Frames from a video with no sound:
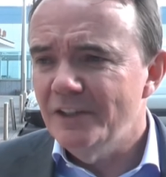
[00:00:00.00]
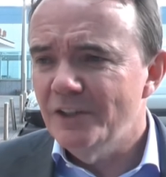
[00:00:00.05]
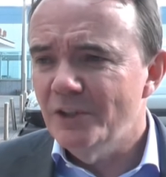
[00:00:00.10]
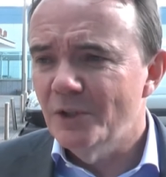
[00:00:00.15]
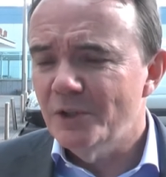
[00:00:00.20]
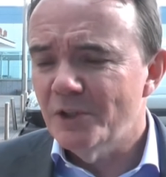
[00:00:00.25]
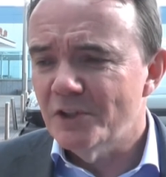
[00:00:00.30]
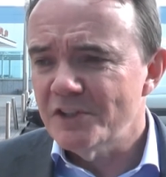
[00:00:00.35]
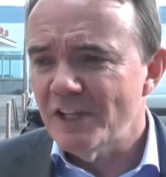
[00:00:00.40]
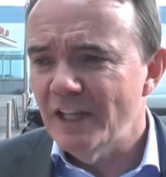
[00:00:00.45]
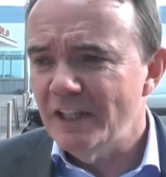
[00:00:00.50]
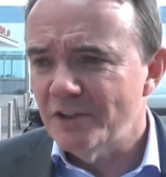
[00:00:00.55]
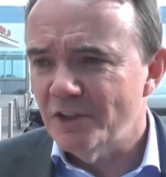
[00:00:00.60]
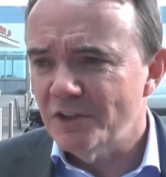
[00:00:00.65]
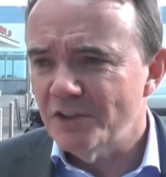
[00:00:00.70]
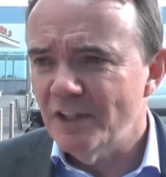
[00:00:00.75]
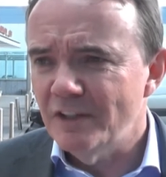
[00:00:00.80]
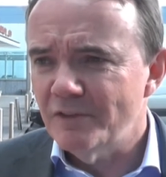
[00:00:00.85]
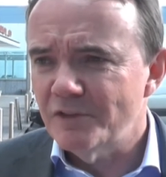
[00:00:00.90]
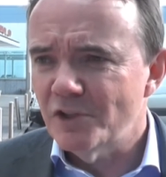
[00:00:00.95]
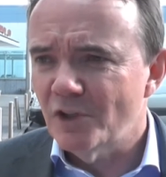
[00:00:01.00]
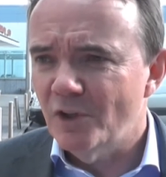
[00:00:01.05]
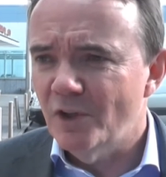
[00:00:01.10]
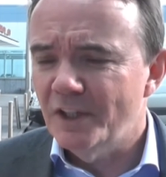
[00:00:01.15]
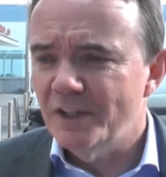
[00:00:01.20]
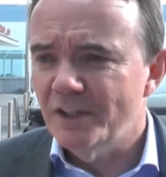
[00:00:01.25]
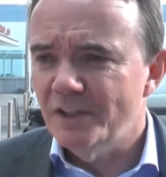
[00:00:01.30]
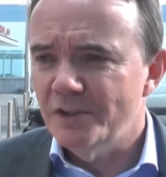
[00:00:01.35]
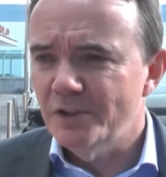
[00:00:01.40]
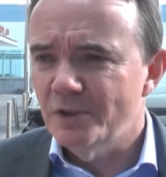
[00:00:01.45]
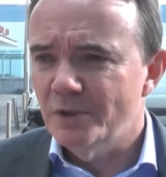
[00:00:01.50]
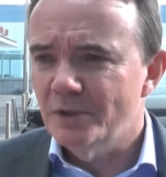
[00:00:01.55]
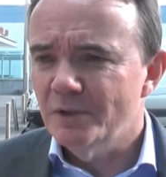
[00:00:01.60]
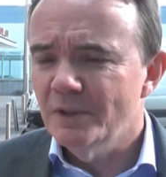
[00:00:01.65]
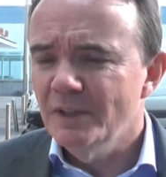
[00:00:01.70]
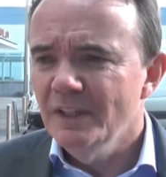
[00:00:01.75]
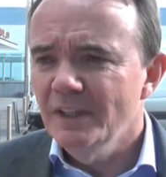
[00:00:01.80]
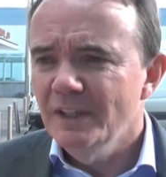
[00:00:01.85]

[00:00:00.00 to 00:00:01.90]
you know you're selling yourself short and you're